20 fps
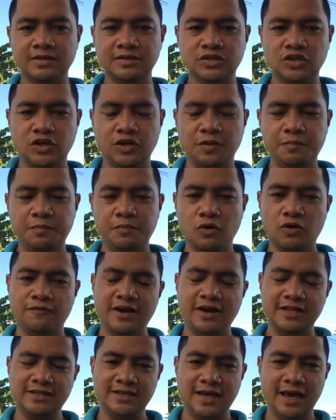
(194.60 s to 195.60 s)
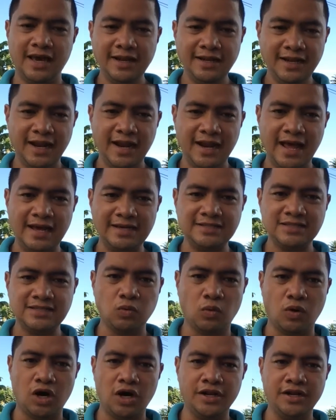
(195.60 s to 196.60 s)
So the Book of Rites. And the
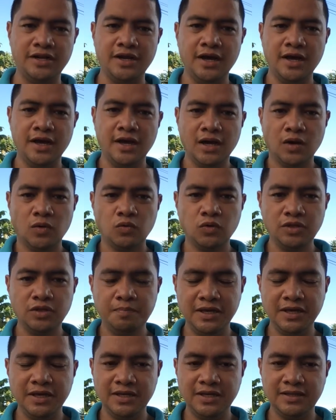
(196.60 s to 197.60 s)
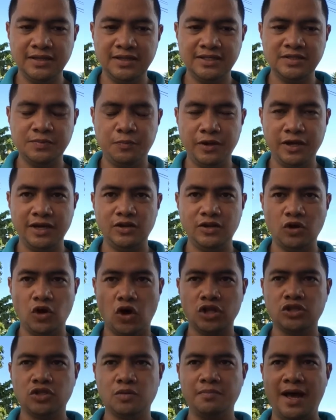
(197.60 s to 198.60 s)
last one would be the Spring and
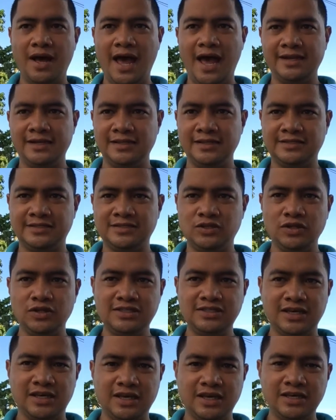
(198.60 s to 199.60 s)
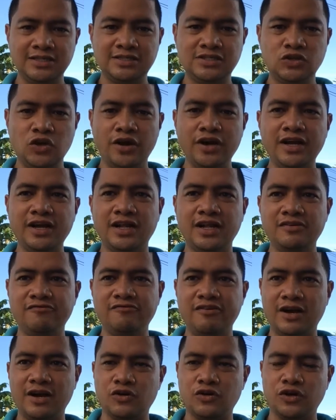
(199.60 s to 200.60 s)
Autumn Annals. So it's a historical
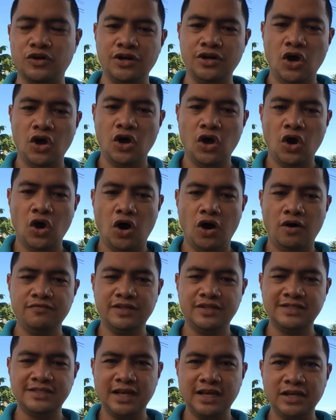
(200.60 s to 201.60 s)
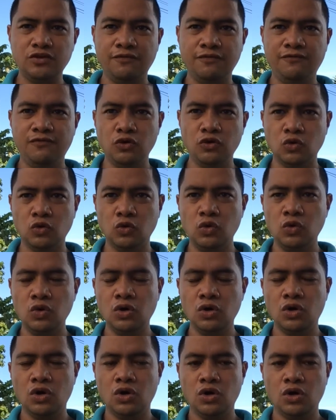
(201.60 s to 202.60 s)
record of the state of Lu,
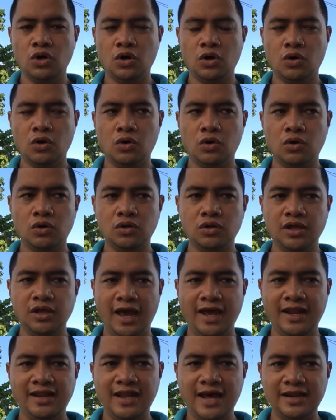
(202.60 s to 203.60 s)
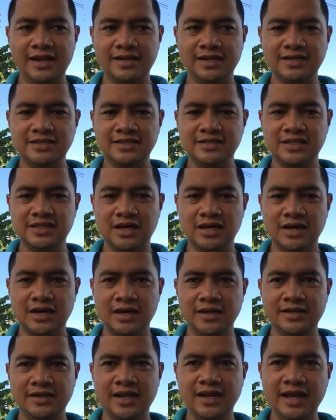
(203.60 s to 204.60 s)
and that is
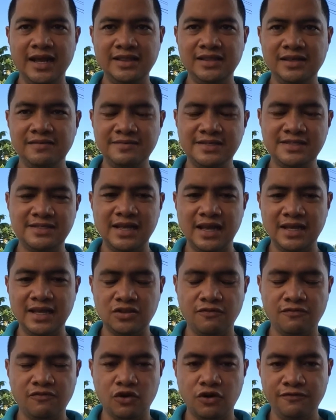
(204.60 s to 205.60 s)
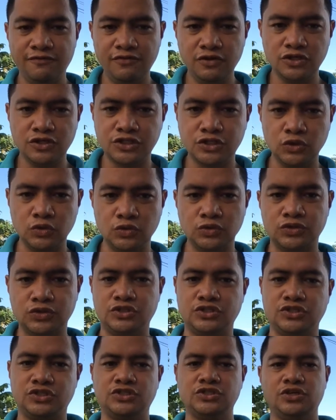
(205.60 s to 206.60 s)
the native state of
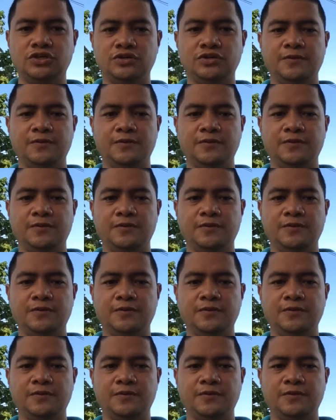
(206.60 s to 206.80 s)
Confucius.